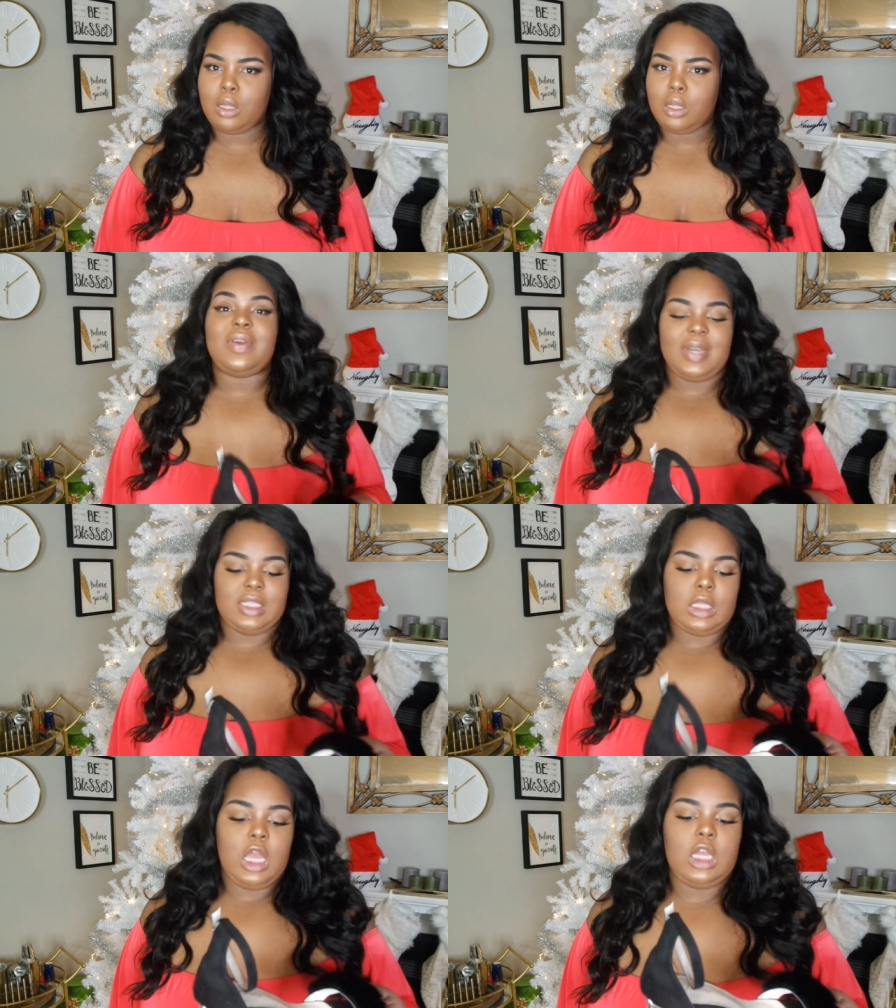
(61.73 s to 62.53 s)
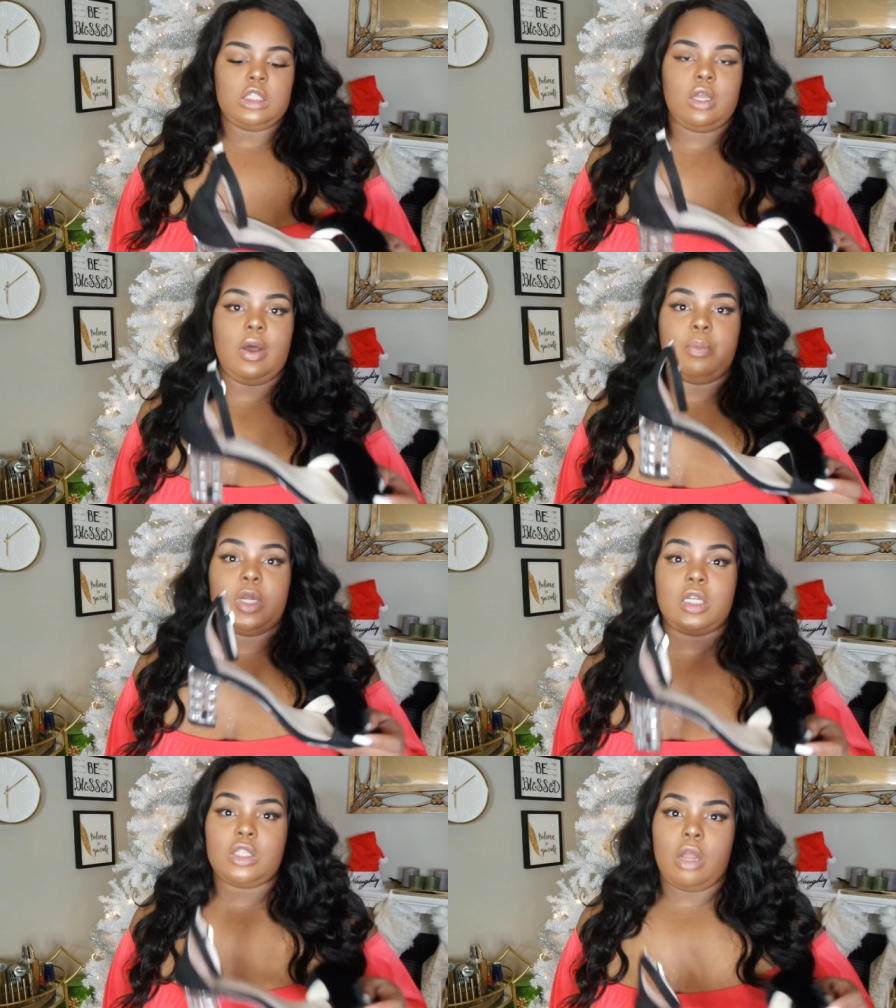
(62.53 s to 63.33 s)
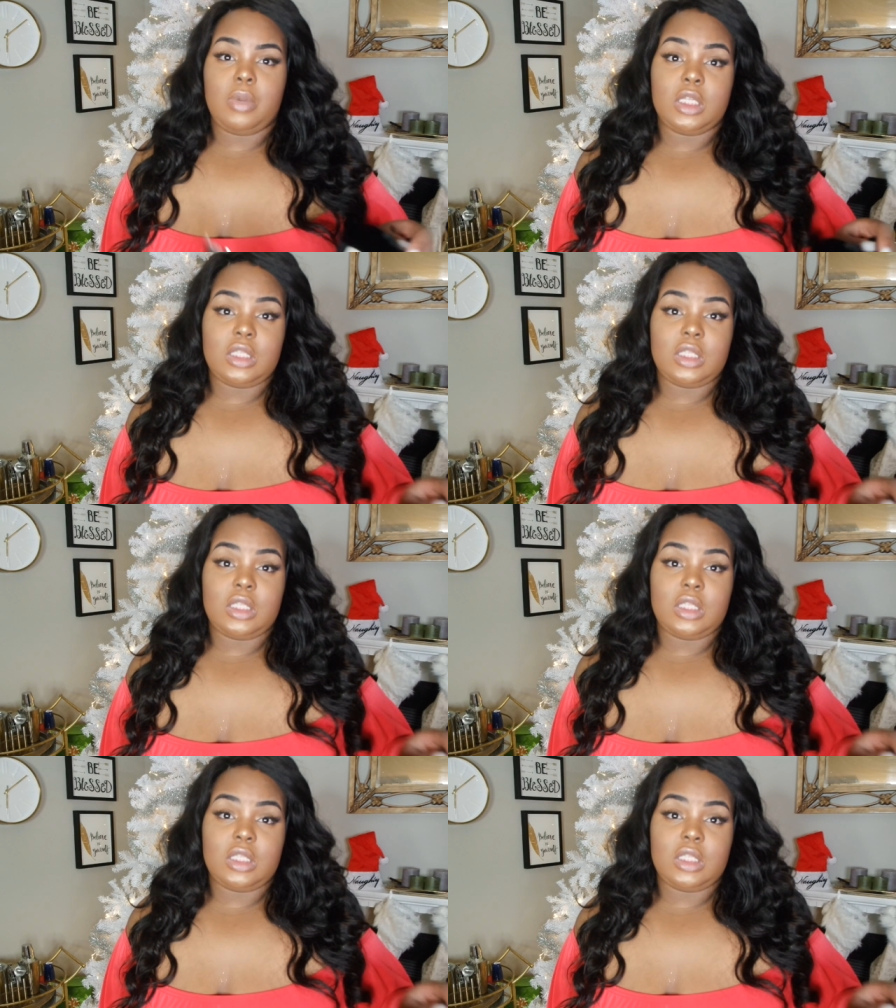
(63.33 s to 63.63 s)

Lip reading: So anyways, so I'm gonna start with